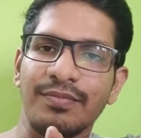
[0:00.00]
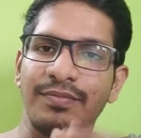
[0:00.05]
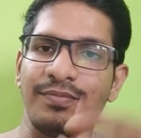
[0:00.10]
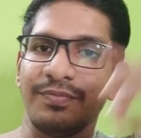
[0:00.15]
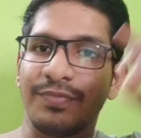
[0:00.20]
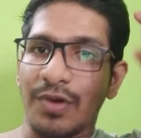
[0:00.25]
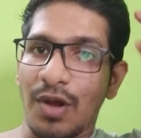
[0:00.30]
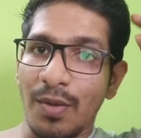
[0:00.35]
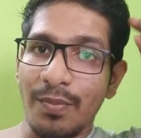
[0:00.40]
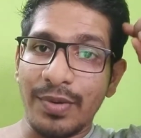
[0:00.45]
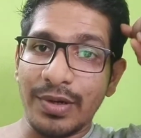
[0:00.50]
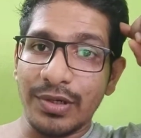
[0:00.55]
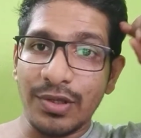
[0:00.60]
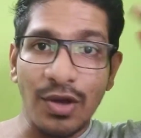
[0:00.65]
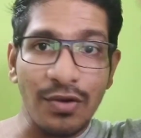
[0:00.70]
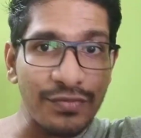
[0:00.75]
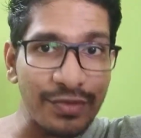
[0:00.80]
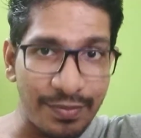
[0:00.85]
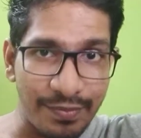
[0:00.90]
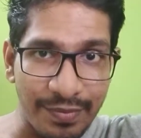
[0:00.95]
property
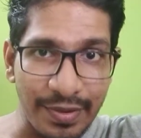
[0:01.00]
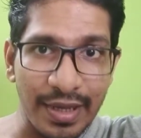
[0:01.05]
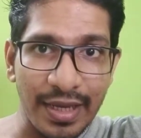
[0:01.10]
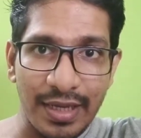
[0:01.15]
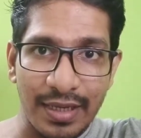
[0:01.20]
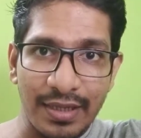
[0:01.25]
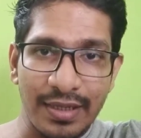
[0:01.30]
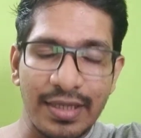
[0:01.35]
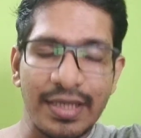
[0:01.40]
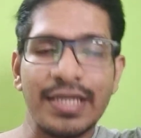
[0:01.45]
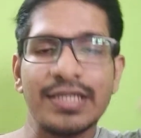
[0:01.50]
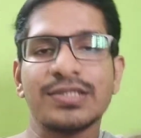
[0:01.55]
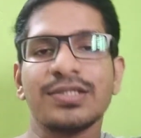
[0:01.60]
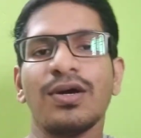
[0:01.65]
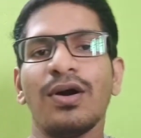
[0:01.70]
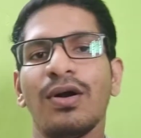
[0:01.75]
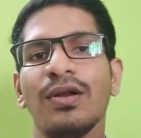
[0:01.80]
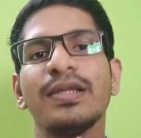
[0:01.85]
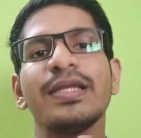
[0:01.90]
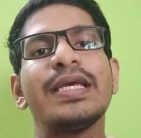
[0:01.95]
of the brain is
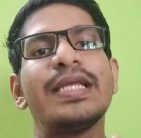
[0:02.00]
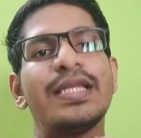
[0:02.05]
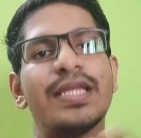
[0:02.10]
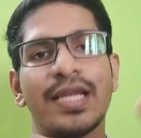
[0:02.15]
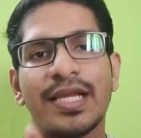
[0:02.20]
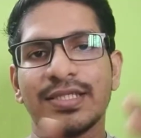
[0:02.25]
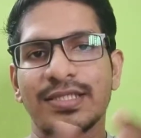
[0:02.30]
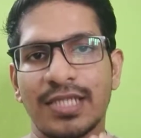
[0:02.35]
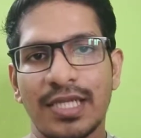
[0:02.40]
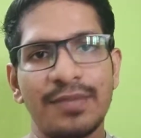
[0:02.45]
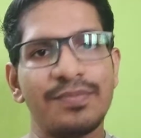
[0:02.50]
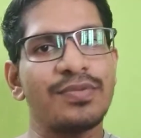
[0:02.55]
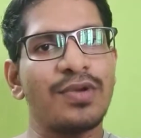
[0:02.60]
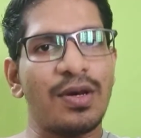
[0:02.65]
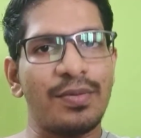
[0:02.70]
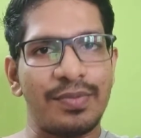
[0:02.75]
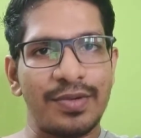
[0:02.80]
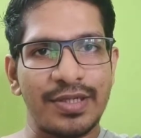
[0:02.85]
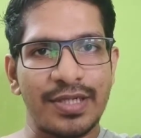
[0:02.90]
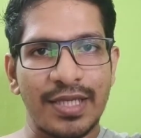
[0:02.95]
called intellectual
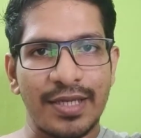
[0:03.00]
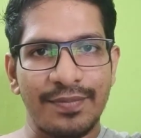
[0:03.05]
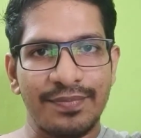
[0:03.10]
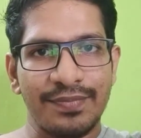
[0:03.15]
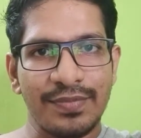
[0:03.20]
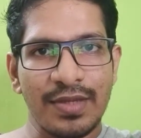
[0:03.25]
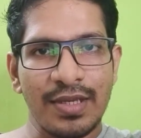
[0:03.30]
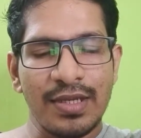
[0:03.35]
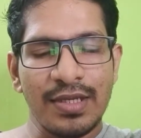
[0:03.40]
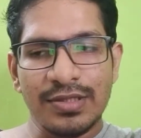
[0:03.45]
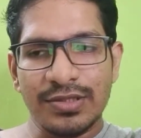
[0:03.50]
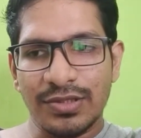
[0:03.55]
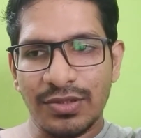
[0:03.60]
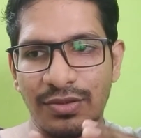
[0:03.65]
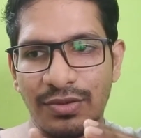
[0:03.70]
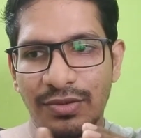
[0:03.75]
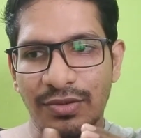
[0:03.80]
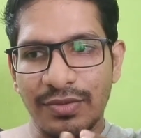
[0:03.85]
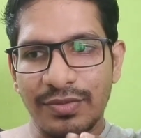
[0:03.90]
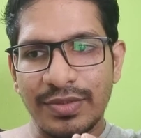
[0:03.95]
property.
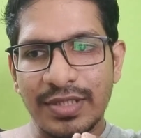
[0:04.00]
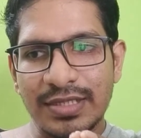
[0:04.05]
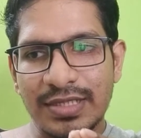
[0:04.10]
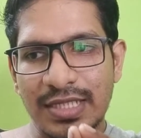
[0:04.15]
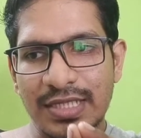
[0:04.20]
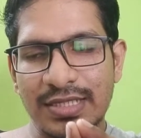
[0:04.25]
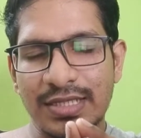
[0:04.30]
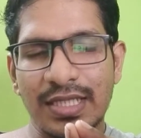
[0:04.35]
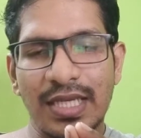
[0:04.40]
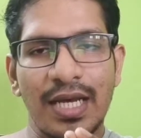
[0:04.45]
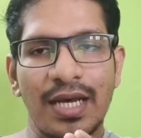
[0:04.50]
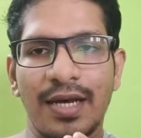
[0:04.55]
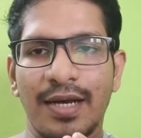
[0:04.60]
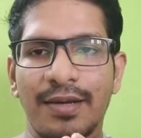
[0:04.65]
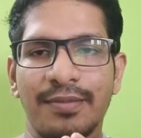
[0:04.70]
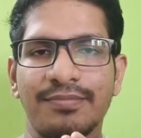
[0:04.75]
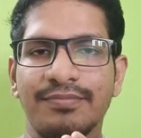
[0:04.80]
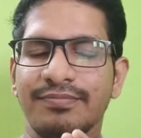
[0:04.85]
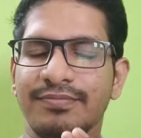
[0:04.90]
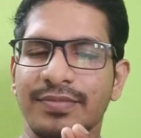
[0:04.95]
So this is
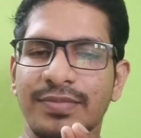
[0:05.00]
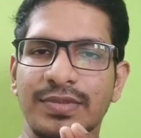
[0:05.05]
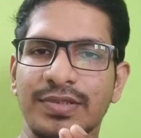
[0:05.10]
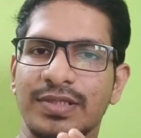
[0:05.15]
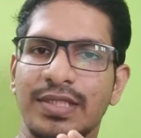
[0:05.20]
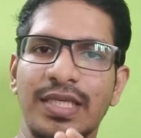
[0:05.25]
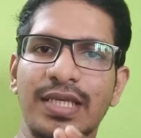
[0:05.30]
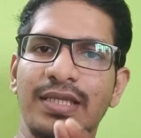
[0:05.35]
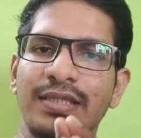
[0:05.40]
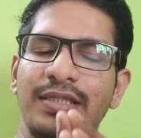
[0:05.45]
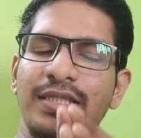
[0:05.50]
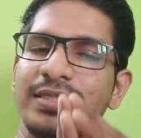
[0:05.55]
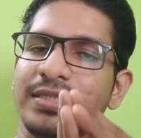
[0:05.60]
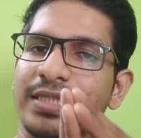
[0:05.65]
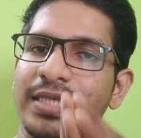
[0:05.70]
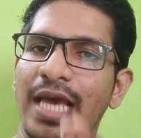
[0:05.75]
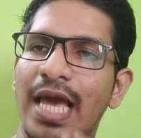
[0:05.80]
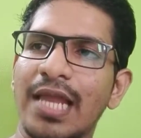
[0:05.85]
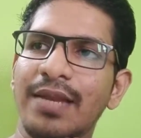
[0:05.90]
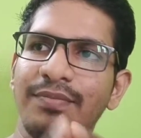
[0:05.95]
see, this
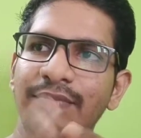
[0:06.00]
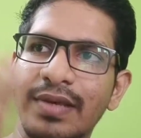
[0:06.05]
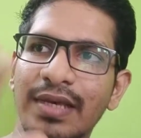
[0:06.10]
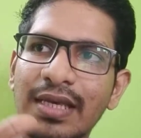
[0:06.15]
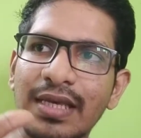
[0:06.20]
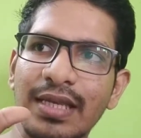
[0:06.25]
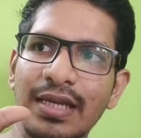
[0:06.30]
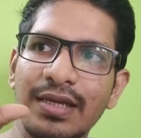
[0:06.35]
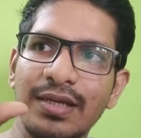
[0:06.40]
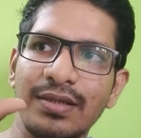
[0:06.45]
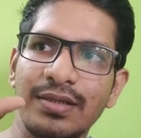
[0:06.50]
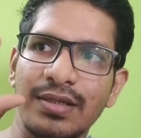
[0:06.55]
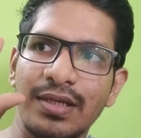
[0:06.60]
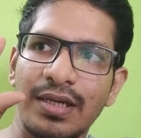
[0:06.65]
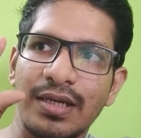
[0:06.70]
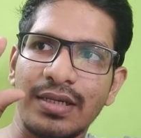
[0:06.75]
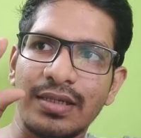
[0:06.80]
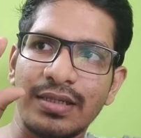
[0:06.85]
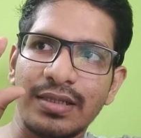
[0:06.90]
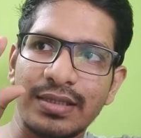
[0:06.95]
can be in
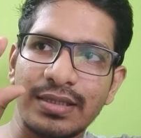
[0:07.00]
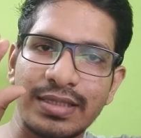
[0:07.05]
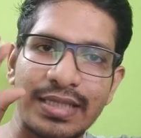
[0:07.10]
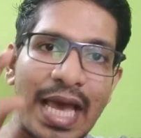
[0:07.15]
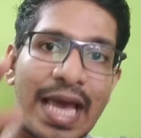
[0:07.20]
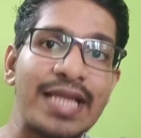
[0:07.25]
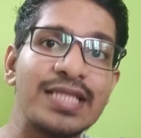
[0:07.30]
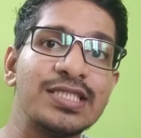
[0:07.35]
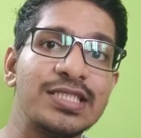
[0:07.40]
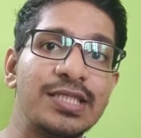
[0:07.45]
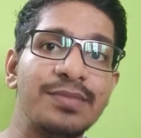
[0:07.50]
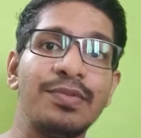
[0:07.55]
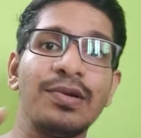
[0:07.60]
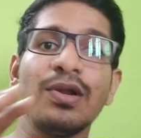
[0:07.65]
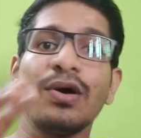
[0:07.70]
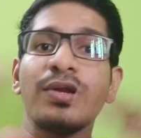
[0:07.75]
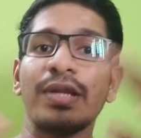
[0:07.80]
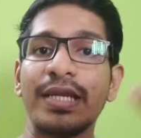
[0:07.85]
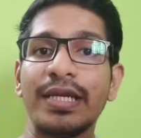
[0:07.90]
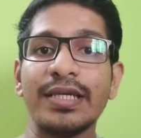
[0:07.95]
tangible
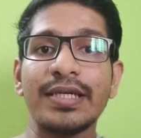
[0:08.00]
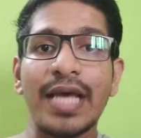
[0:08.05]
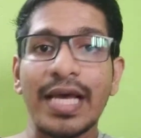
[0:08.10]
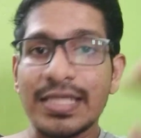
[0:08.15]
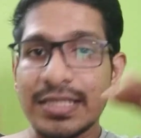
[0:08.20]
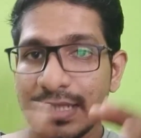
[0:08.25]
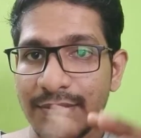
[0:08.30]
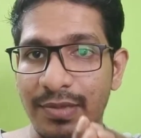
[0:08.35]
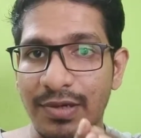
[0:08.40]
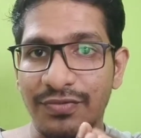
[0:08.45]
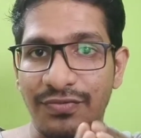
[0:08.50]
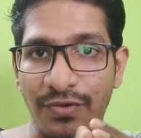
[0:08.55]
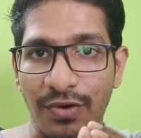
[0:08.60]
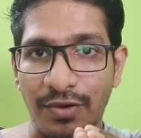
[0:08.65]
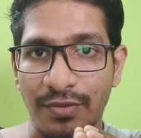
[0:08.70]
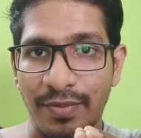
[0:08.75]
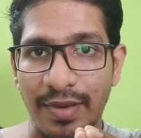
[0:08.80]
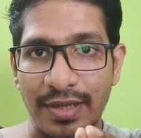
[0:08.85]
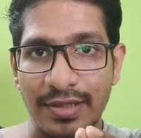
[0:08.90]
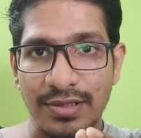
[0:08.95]
or intangible
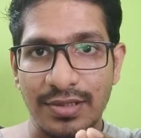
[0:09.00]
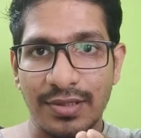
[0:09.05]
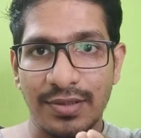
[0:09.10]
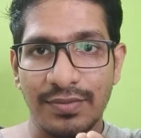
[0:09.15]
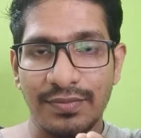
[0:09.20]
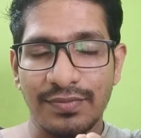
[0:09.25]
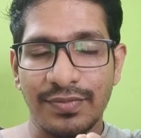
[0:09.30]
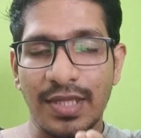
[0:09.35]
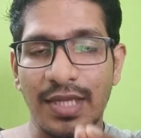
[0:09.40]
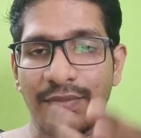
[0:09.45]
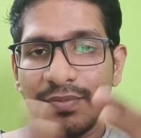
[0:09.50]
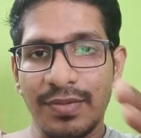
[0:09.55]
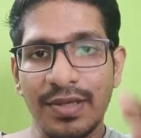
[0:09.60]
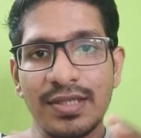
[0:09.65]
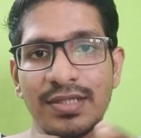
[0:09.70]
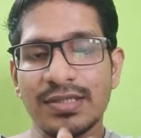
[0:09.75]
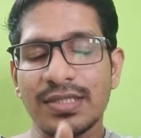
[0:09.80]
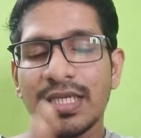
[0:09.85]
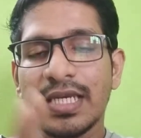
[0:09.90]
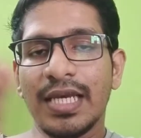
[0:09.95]
format. That
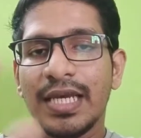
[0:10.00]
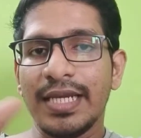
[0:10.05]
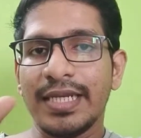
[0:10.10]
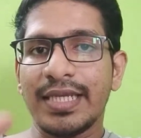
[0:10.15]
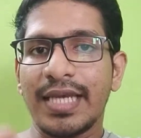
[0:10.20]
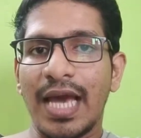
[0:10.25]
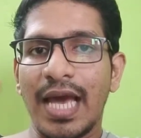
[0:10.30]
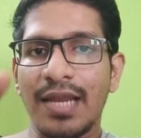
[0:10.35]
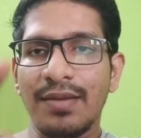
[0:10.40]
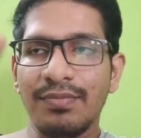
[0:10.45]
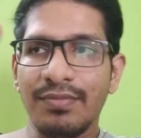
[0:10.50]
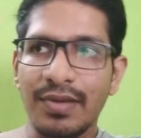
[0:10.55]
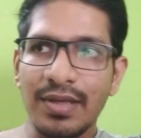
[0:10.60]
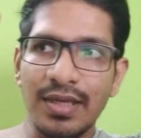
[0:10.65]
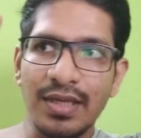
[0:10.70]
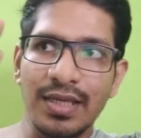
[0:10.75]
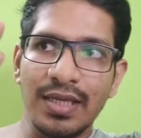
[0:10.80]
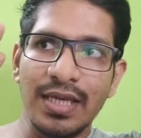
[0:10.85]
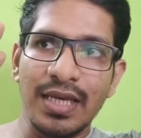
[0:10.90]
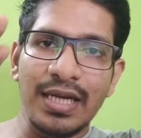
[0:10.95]
means it can
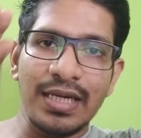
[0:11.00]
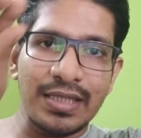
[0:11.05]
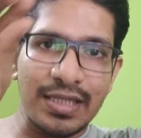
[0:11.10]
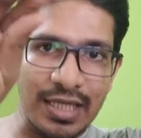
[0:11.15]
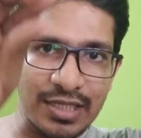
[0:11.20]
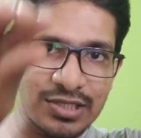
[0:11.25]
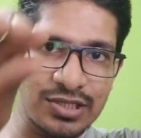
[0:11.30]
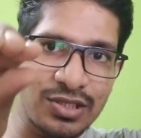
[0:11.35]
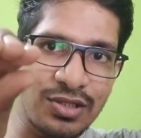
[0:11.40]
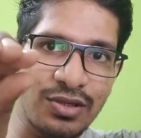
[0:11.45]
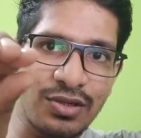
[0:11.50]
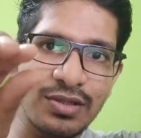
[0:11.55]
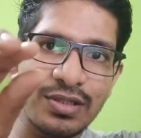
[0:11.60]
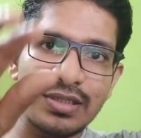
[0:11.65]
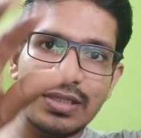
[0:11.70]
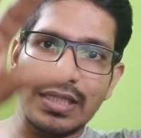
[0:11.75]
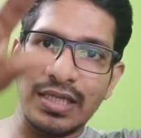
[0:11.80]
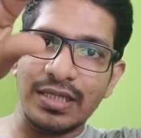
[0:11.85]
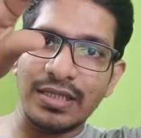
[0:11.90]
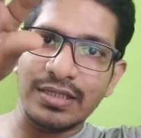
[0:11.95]
be touched, or
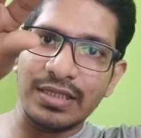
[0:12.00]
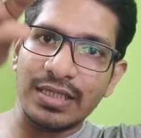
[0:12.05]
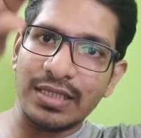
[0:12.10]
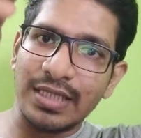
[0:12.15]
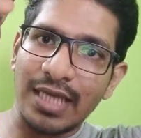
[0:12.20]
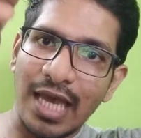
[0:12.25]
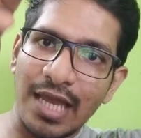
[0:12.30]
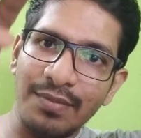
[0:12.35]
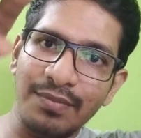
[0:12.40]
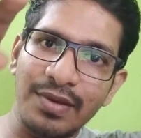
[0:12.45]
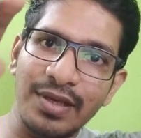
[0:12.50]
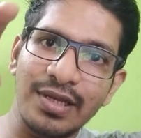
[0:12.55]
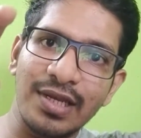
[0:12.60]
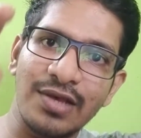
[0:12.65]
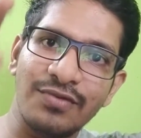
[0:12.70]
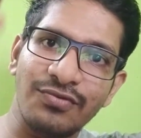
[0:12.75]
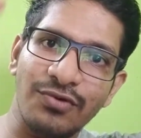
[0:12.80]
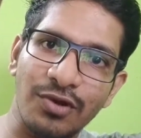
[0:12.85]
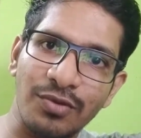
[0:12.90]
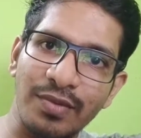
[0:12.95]
it can be in a
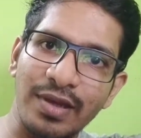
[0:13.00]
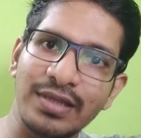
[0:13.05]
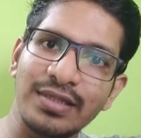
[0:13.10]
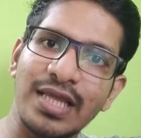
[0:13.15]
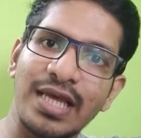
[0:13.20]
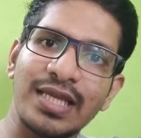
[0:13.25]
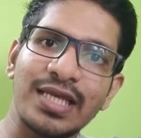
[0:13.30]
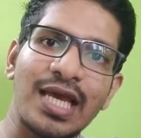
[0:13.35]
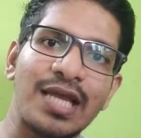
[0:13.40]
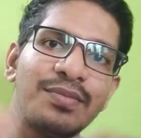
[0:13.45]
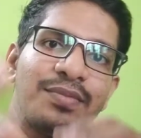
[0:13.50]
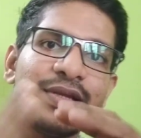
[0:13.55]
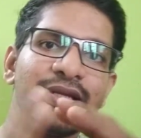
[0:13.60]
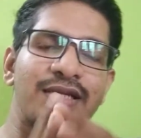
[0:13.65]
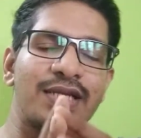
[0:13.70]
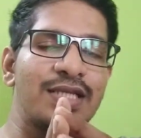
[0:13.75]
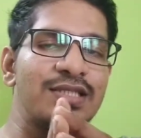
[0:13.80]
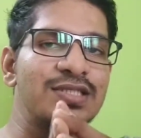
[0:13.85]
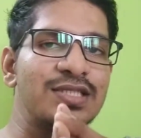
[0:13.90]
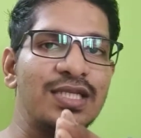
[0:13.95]
format that can be
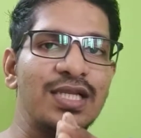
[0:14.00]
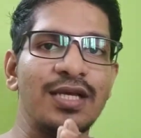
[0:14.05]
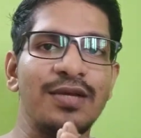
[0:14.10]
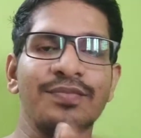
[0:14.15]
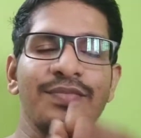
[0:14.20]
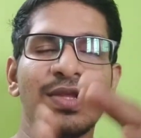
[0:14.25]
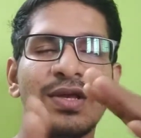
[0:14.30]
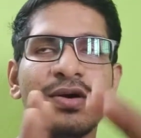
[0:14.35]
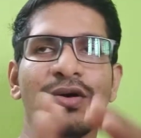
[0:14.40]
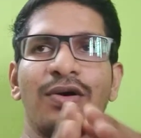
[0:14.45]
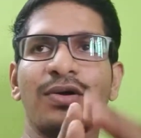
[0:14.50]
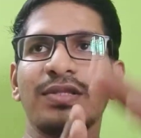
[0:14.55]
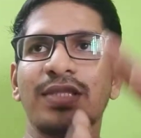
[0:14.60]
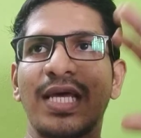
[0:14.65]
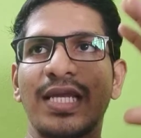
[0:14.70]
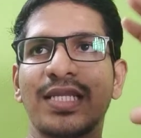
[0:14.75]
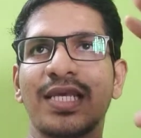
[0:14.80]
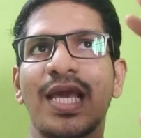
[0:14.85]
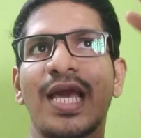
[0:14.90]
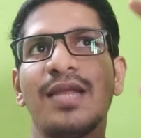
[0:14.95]
touched, or
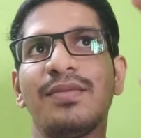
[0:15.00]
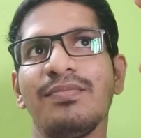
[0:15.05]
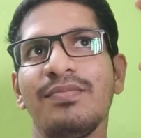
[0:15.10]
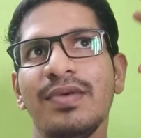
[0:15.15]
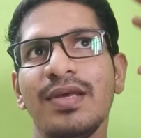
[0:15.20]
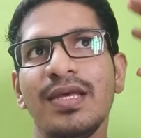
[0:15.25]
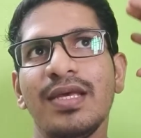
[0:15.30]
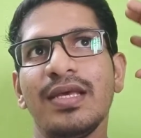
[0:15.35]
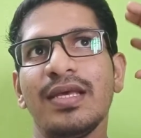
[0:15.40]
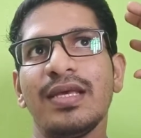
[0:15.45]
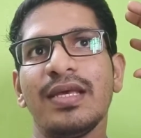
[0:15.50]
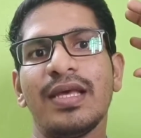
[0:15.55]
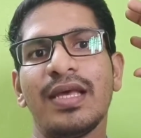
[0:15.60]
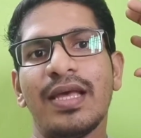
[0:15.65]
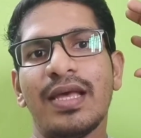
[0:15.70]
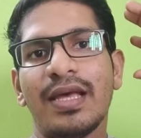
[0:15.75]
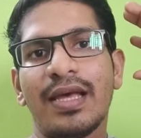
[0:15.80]
that can be